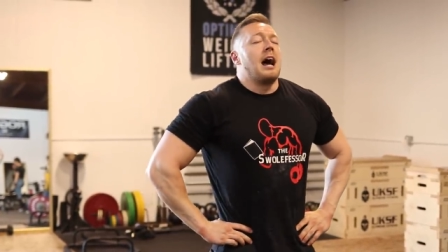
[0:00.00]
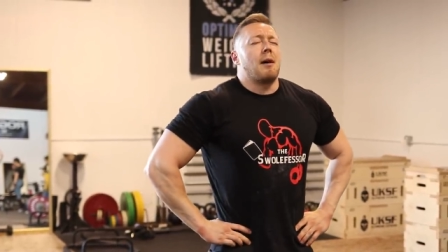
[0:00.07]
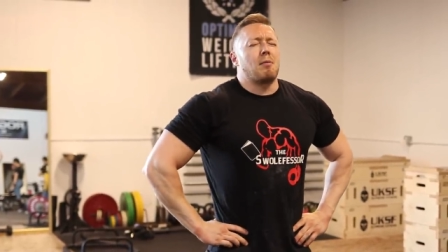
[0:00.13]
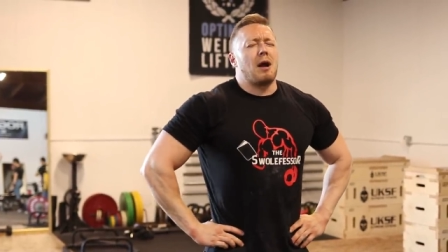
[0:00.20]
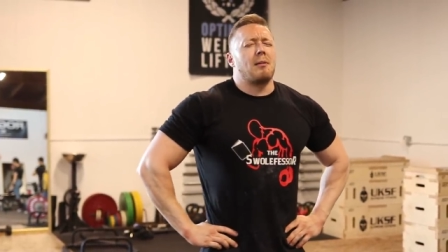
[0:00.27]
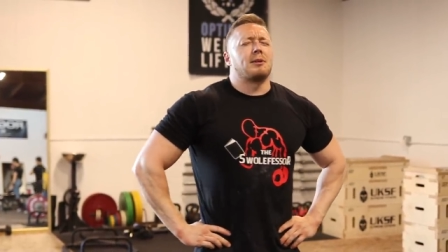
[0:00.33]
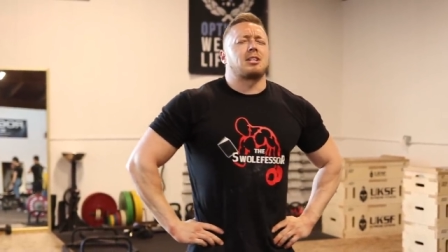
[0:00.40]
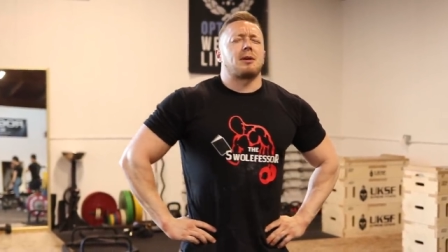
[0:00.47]
I
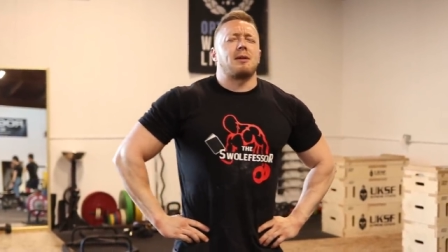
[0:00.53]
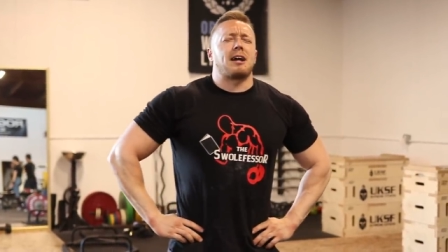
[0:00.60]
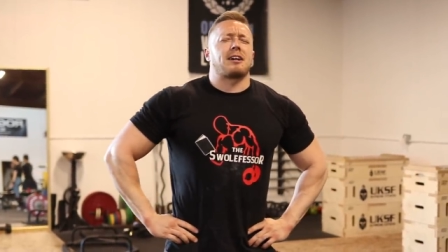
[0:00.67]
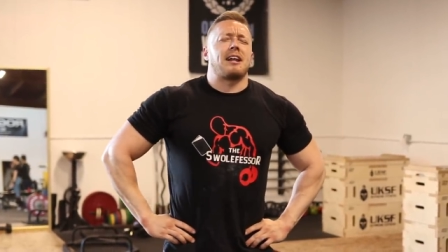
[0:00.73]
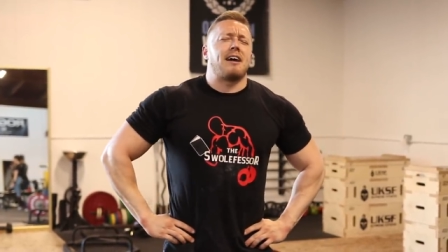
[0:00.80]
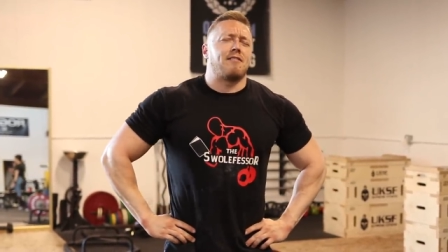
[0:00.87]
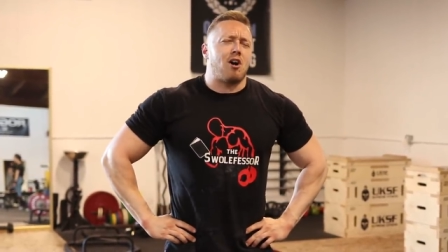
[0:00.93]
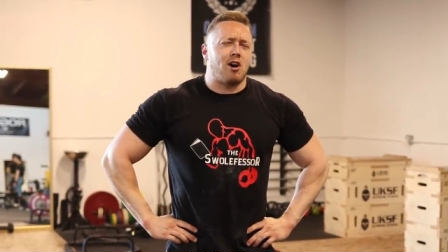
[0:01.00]
promise I'm not
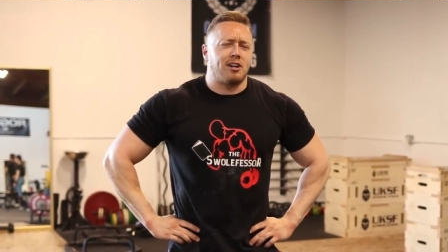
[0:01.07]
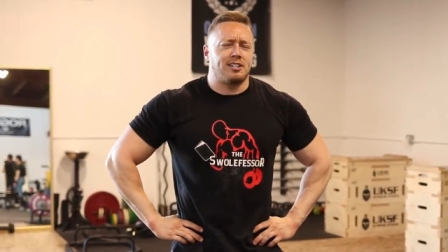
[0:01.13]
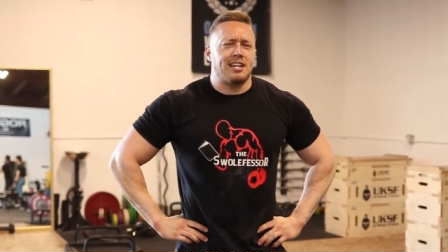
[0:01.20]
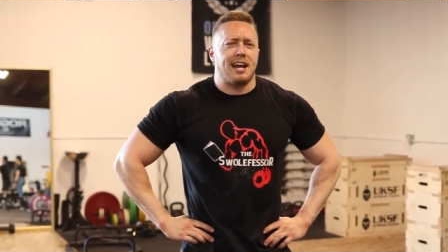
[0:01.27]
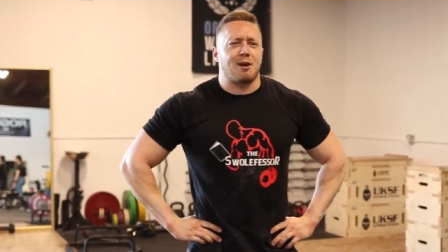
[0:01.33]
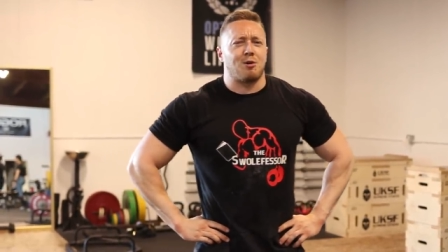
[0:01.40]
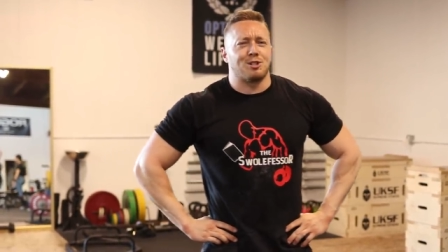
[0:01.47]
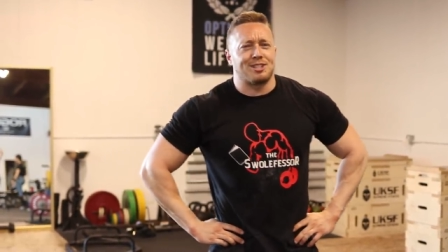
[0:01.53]
gonna have a heart
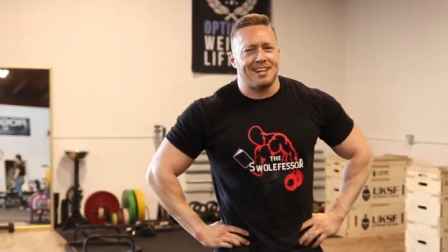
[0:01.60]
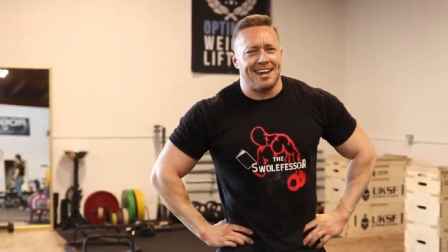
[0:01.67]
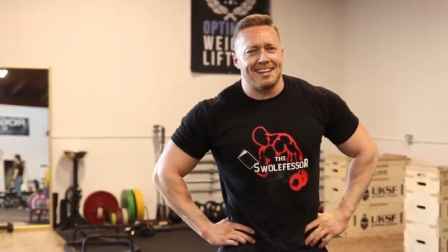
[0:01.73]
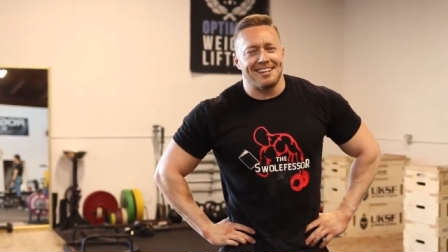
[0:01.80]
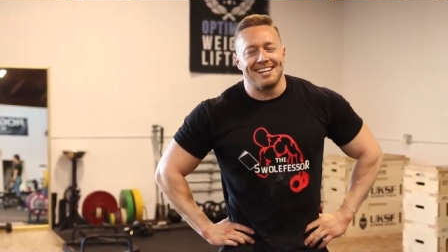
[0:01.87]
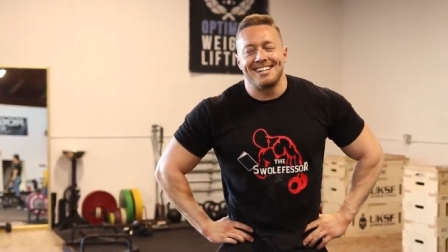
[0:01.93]
attack while saying